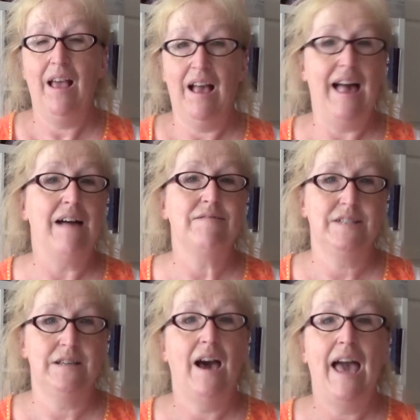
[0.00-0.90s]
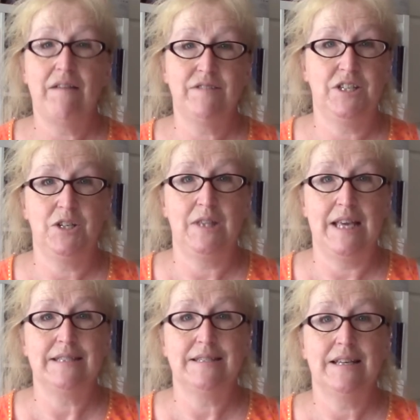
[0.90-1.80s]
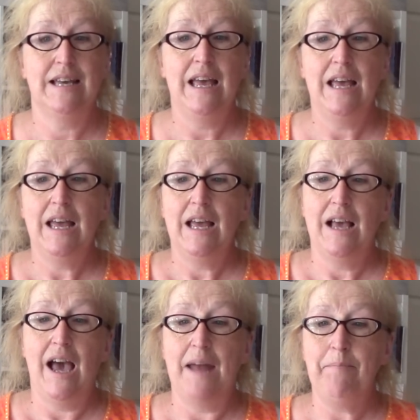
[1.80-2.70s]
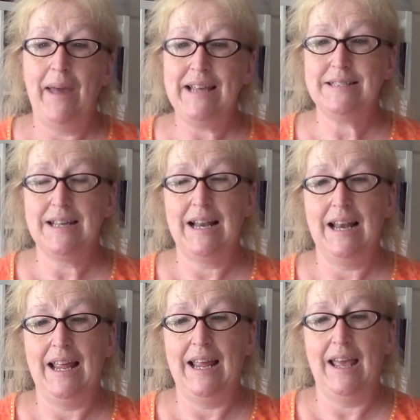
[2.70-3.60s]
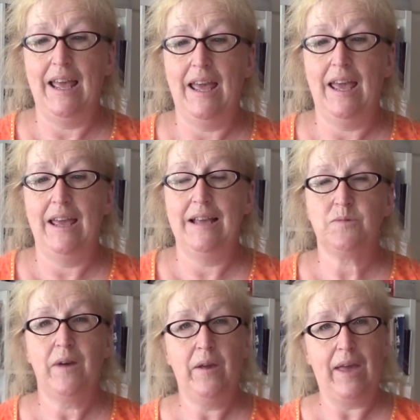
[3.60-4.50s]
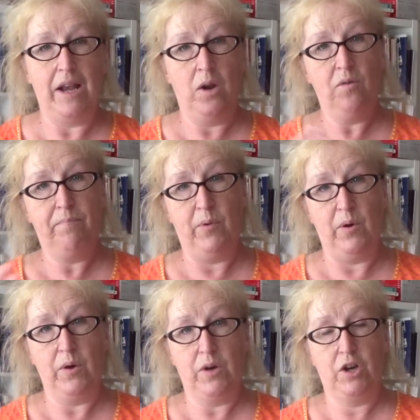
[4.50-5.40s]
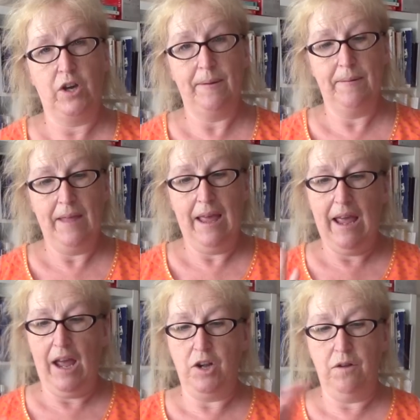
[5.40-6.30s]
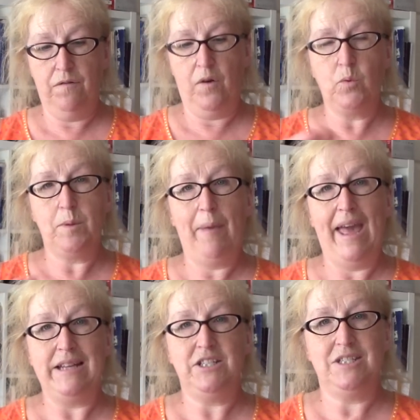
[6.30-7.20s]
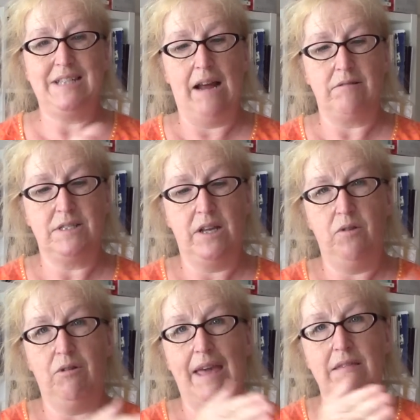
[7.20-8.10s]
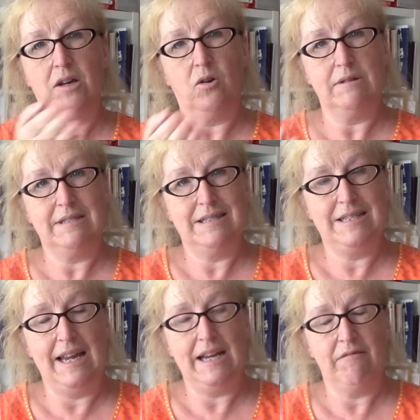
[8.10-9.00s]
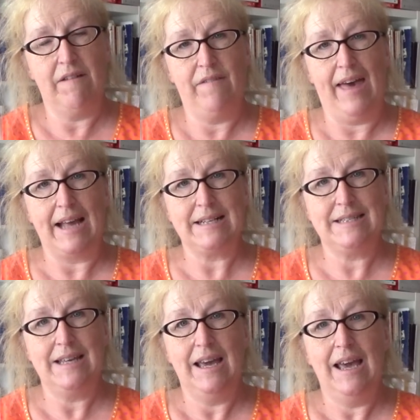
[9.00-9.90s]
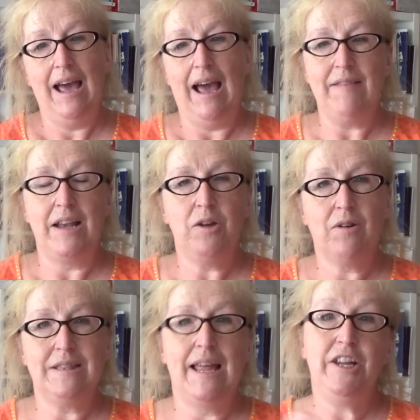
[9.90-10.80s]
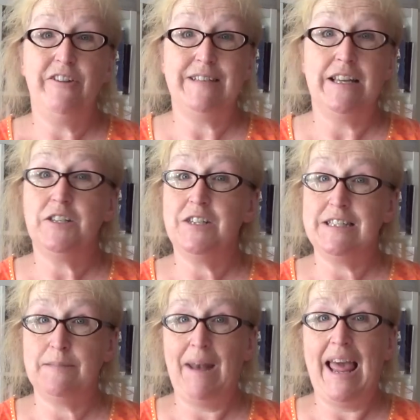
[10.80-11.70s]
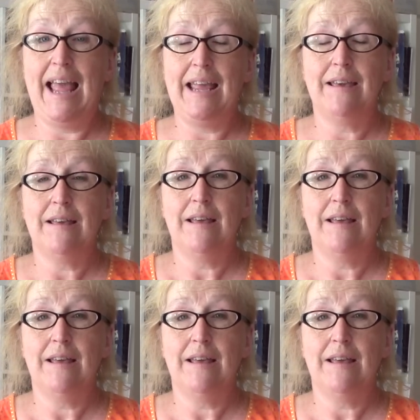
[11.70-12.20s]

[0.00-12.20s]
I have to do this. And basically, it's where you get an old book and you fold the pages down so you get the concertina effect. And then you can then use it to display